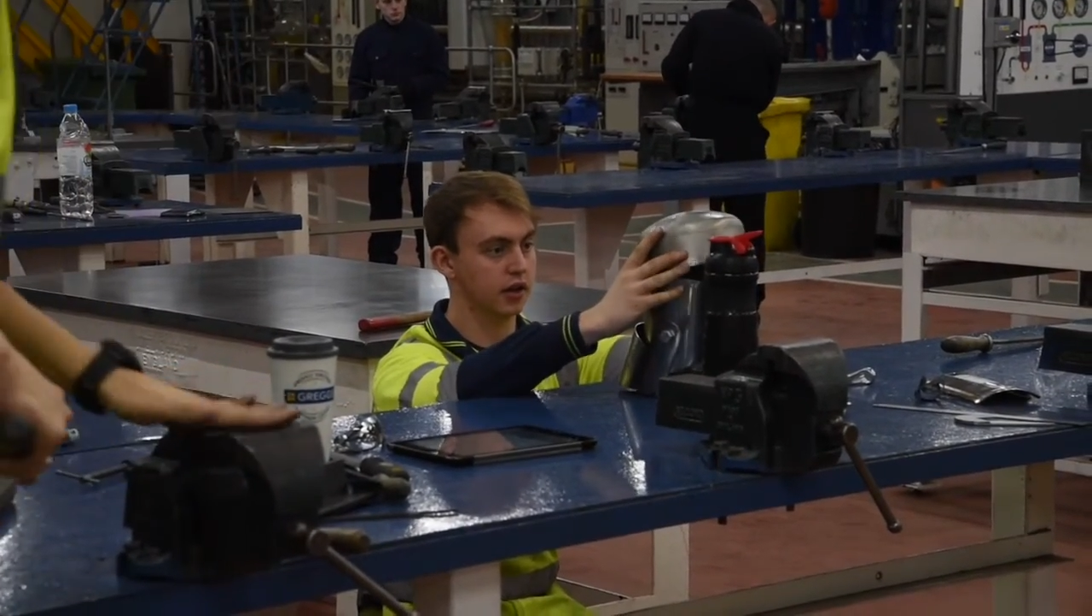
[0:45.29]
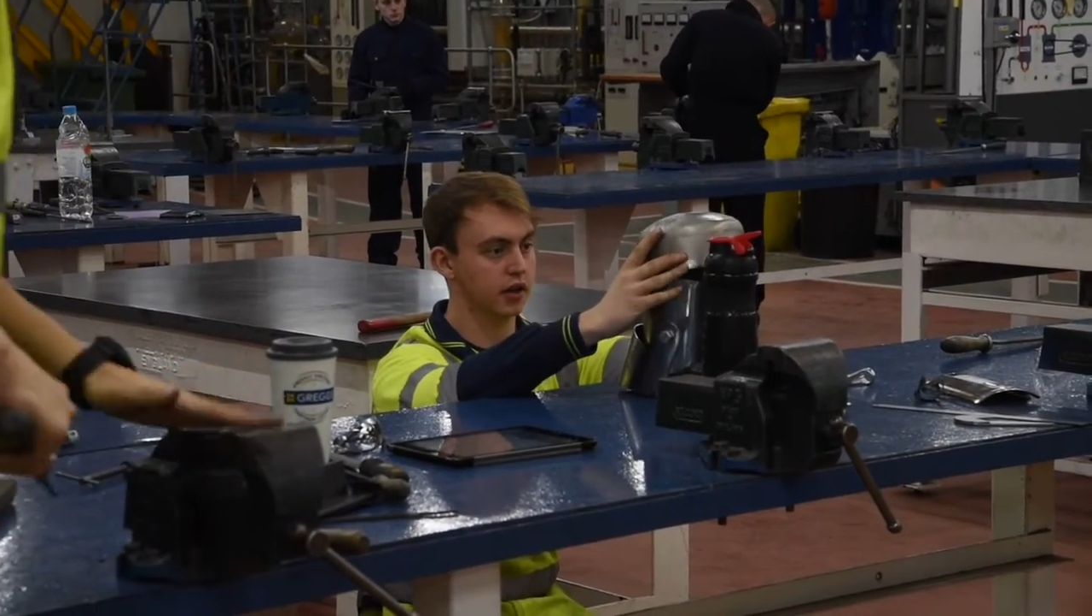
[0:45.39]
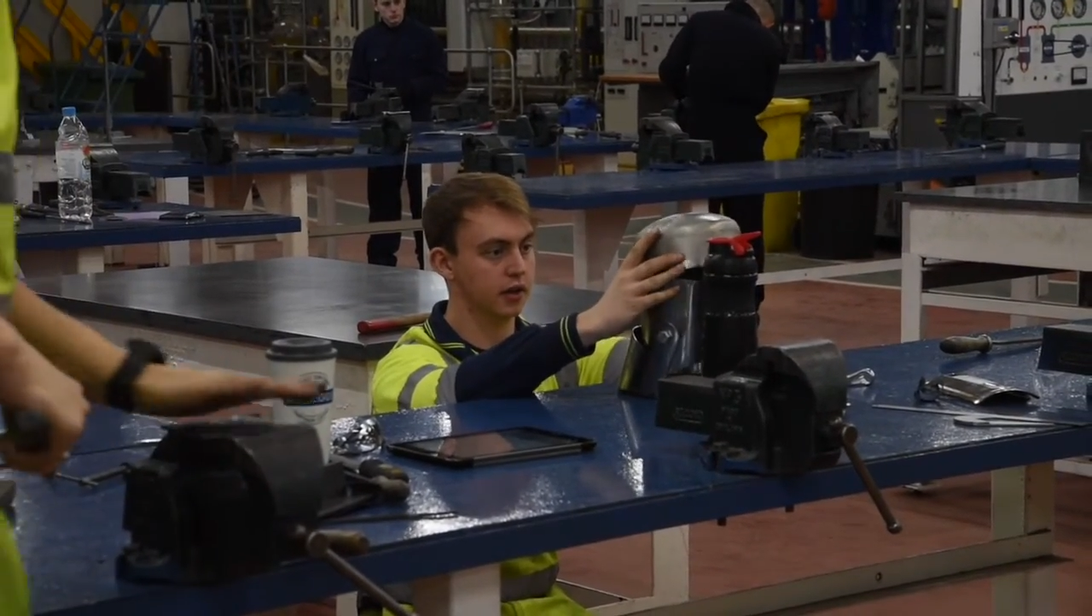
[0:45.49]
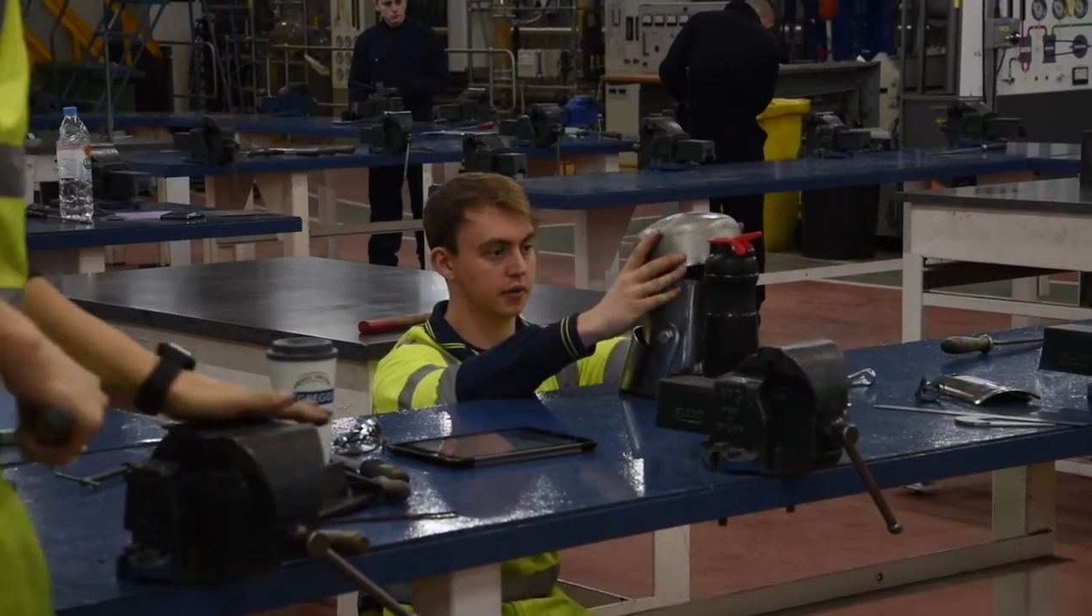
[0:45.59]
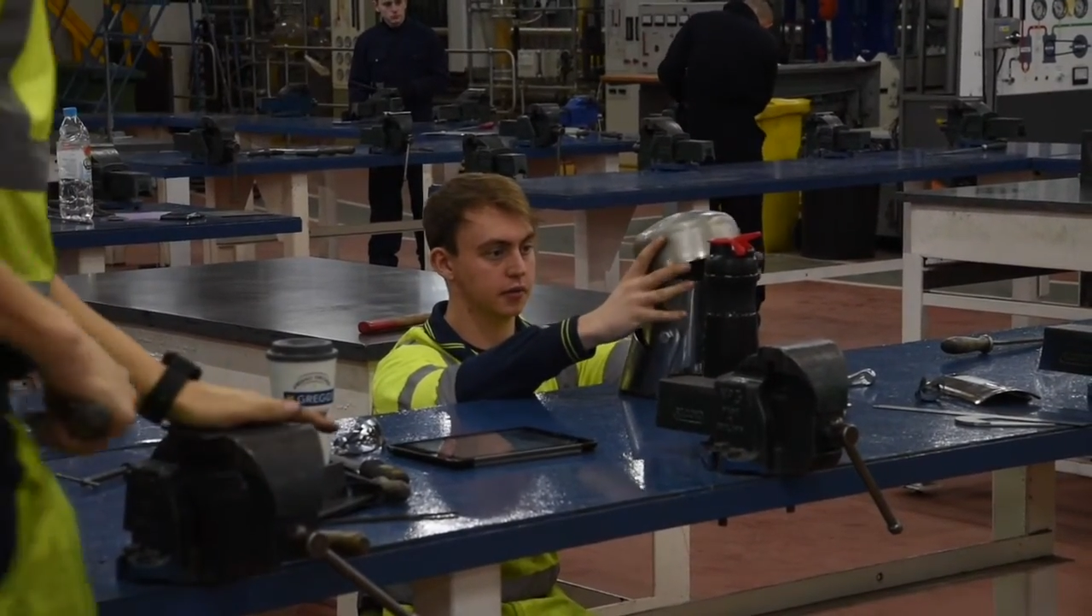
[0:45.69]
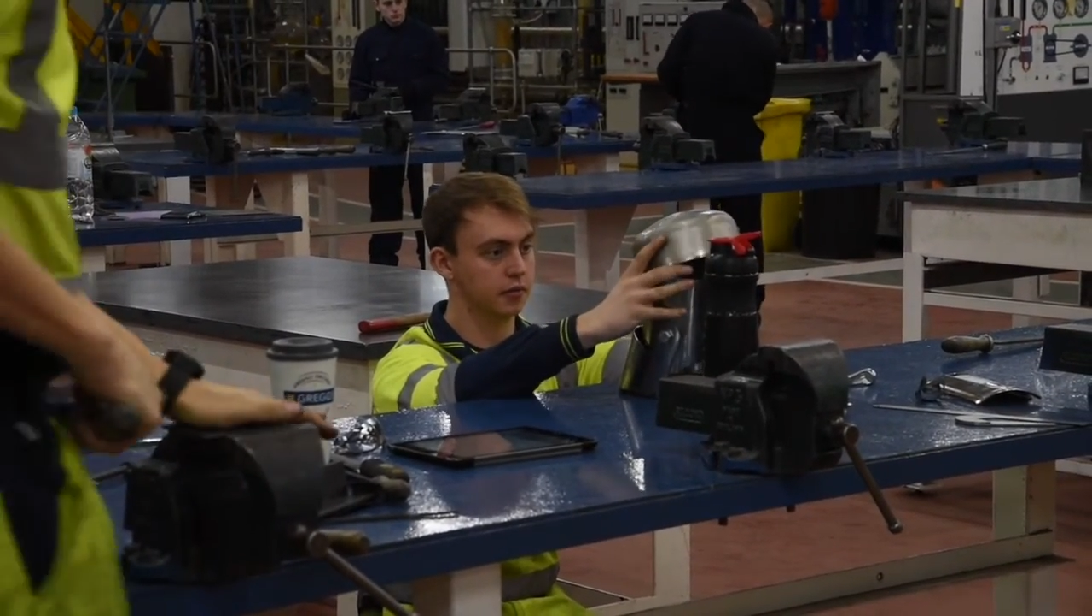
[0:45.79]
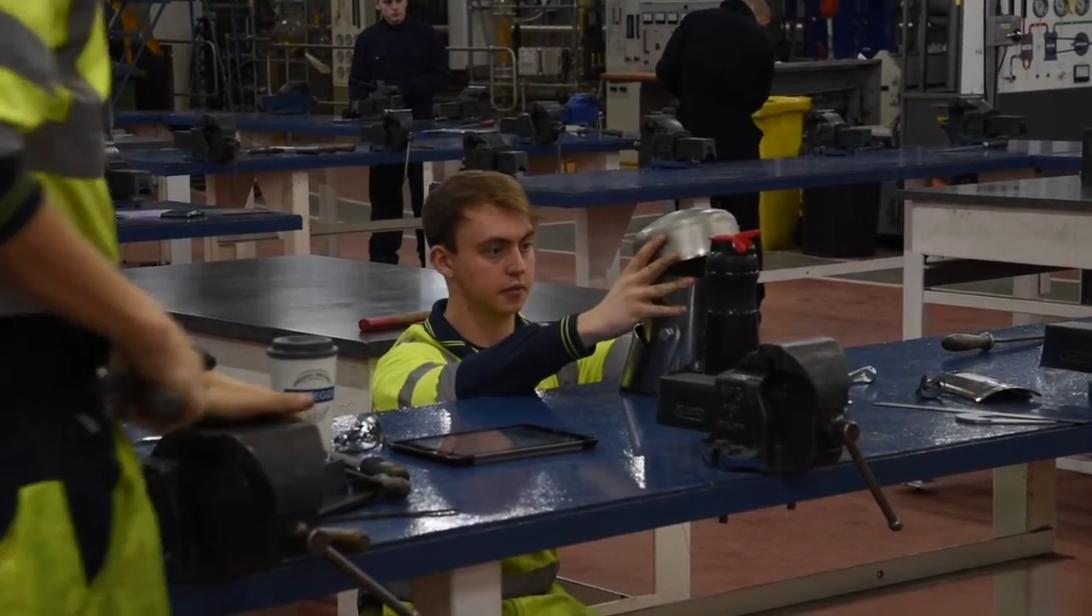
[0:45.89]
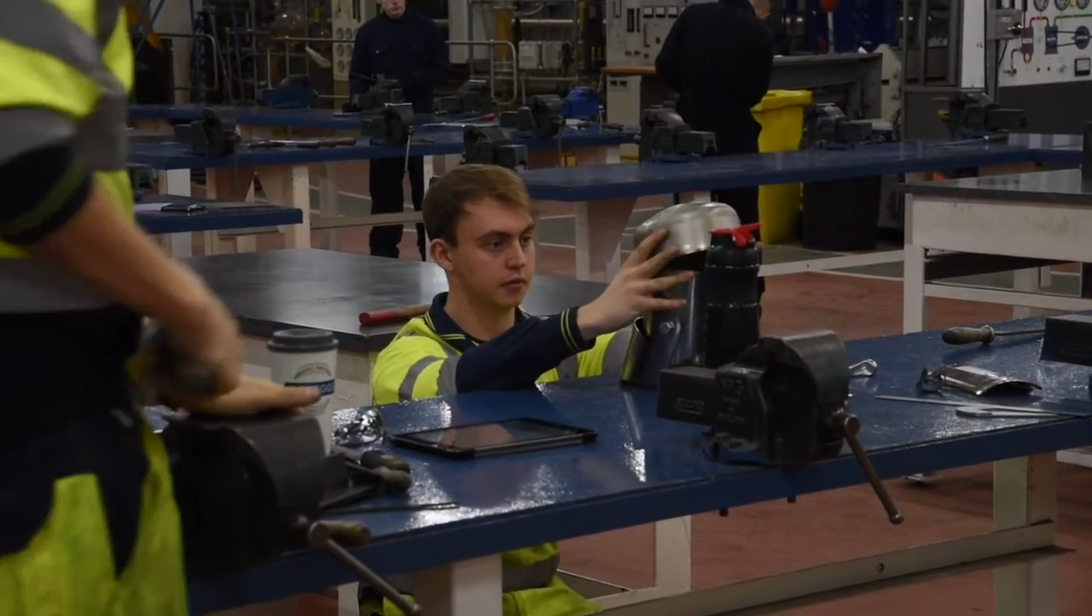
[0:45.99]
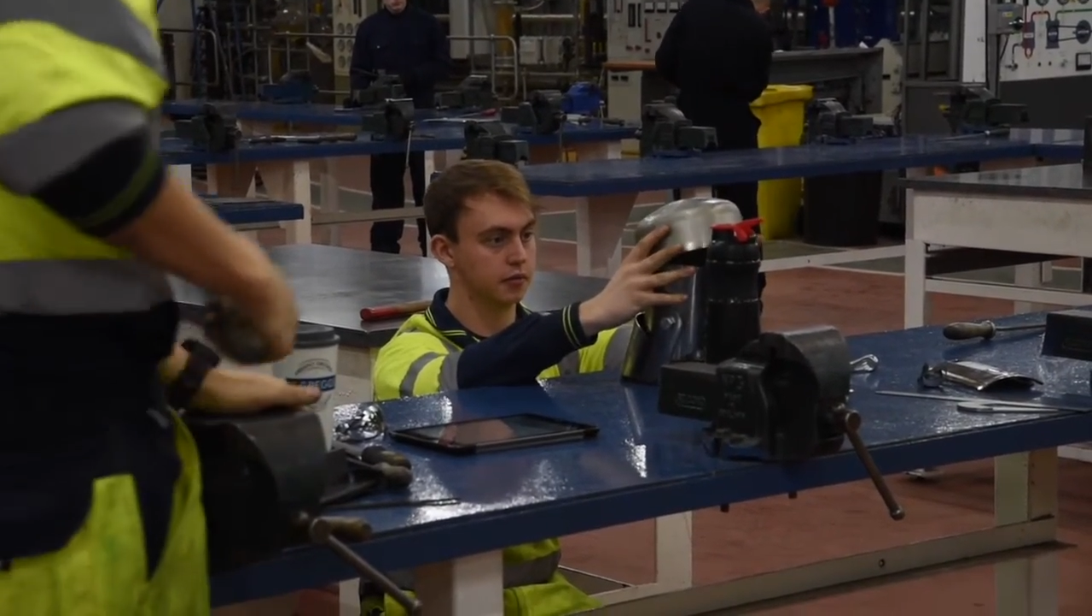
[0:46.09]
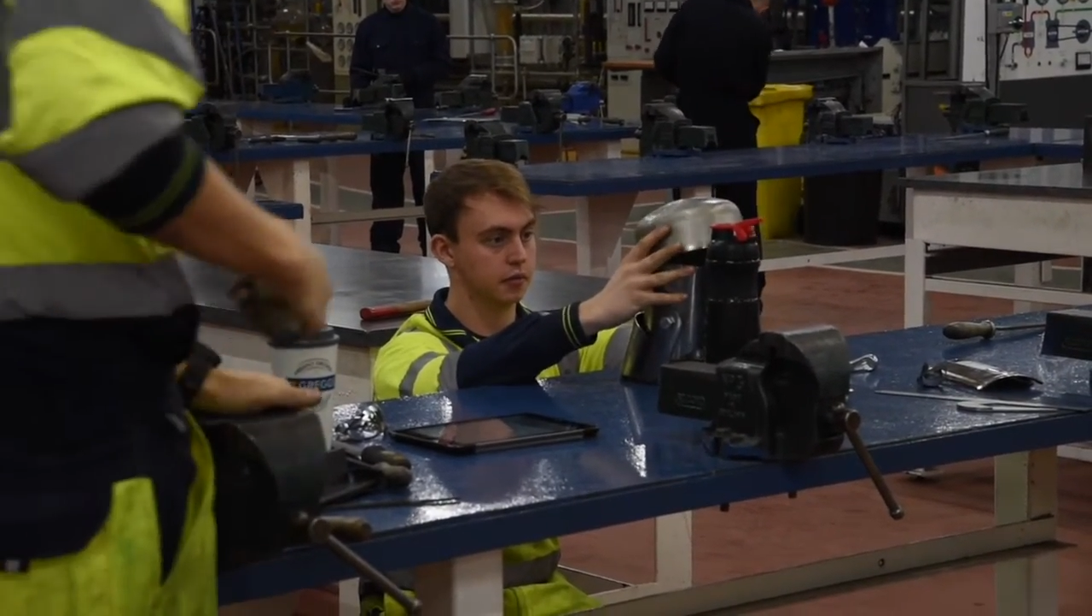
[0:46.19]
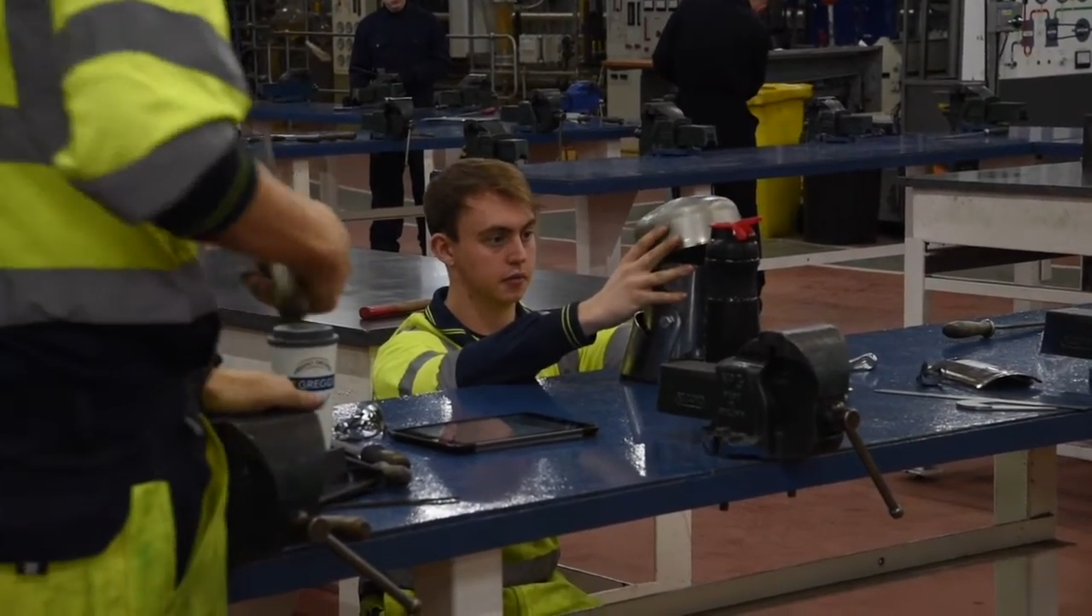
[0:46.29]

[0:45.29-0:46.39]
just getting started.